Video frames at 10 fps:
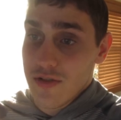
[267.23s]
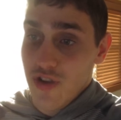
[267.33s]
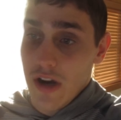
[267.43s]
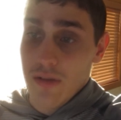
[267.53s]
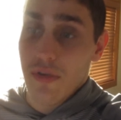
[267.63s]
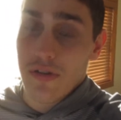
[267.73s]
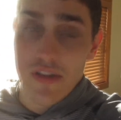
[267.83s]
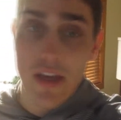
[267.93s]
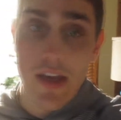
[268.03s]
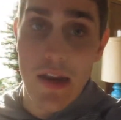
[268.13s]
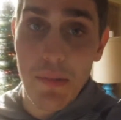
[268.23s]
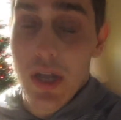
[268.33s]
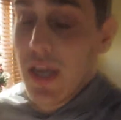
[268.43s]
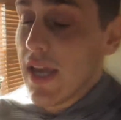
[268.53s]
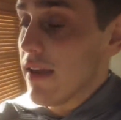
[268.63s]
Dragon Ball Z game.
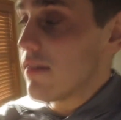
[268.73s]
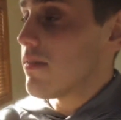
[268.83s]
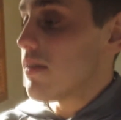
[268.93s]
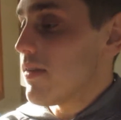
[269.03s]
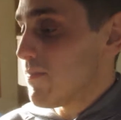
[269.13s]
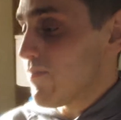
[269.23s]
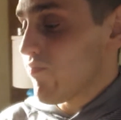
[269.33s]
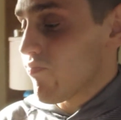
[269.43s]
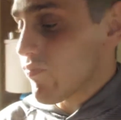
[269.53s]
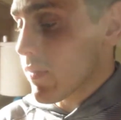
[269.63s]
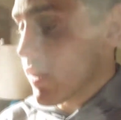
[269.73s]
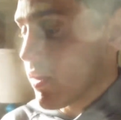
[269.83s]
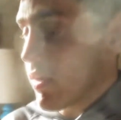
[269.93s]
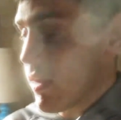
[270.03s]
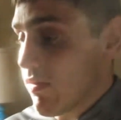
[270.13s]
It
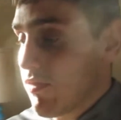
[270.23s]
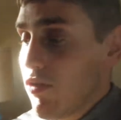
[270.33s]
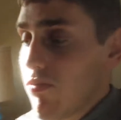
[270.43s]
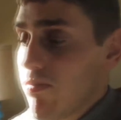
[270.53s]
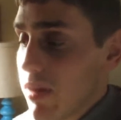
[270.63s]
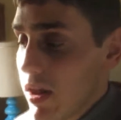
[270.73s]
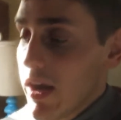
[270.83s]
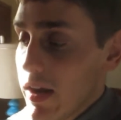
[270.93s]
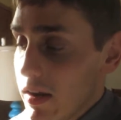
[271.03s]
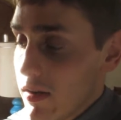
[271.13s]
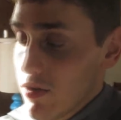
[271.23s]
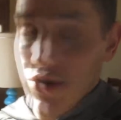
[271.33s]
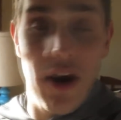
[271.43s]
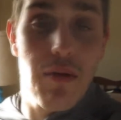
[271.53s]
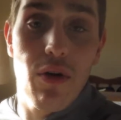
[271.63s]
if you've played
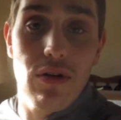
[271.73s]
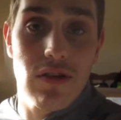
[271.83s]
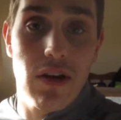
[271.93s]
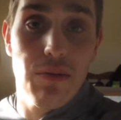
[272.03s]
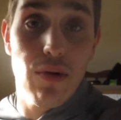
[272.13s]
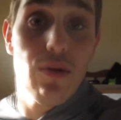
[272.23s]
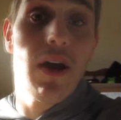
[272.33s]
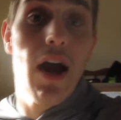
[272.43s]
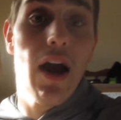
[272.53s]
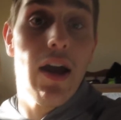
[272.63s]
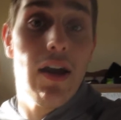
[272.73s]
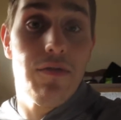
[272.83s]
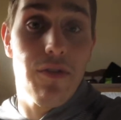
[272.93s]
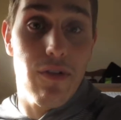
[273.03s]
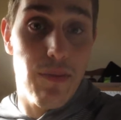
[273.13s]
Dragon Ball Z Budokai
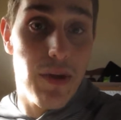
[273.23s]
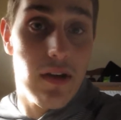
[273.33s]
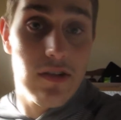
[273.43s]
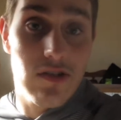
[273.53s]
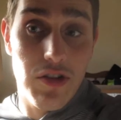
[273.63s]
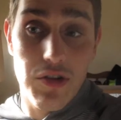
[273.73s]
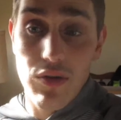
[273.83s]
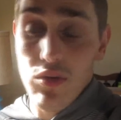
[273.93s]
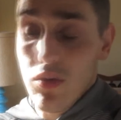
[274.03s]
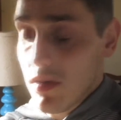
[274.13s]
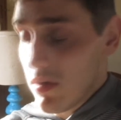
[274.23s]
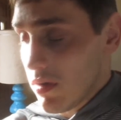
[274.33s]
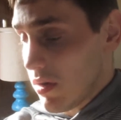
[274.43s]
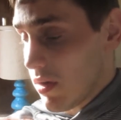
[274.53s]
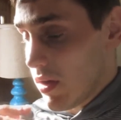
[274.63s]
for the PS2,
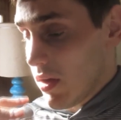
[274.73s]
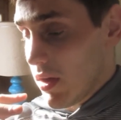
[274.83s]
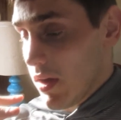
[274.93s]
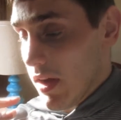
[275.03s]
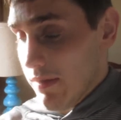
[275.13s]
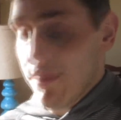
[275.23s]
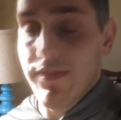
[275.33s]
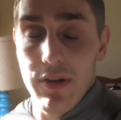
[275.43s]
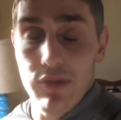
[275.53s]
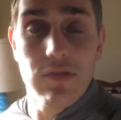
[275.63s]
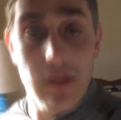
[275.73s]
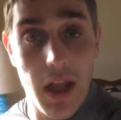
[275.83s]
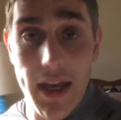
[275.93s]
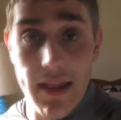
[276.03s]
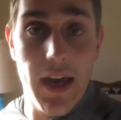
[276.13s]
it feels
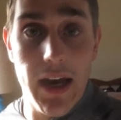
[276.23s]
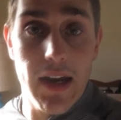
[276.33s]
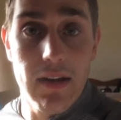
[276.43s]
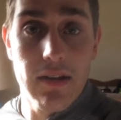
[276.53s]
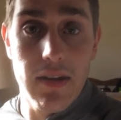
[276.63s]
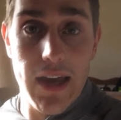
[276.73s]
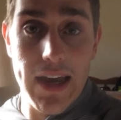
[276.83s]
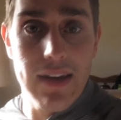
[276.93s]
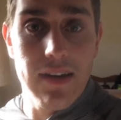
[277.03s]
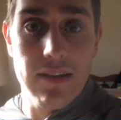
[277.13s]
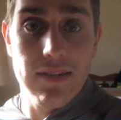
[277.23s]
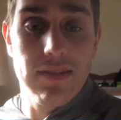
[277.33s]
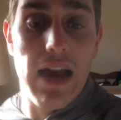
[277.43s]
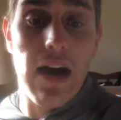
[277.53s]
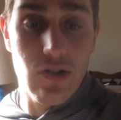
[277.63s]
like that. That
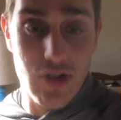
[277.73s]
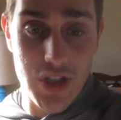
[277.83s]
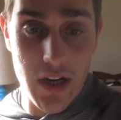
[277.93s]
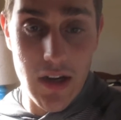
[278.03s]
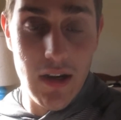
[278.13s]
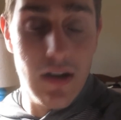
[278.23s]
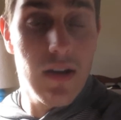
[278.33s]
nostalgic